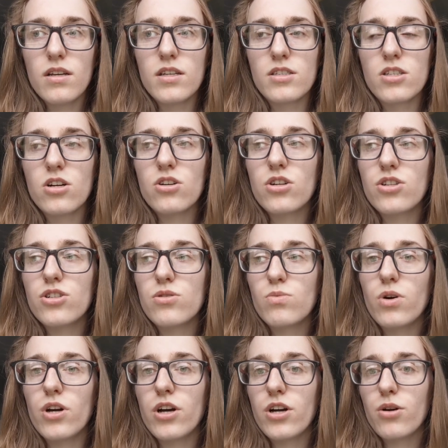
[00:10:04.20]
As long as you
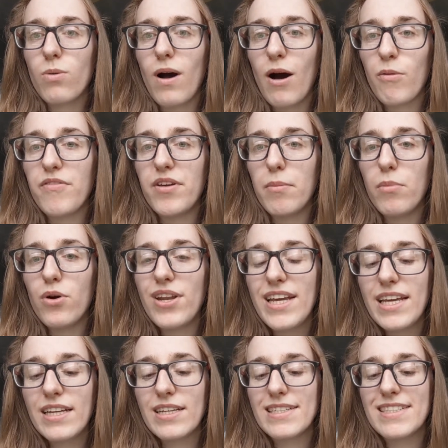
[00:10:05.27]
work well with your
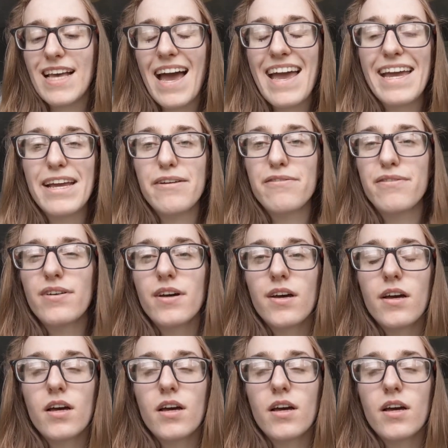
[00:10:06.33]
money, you save,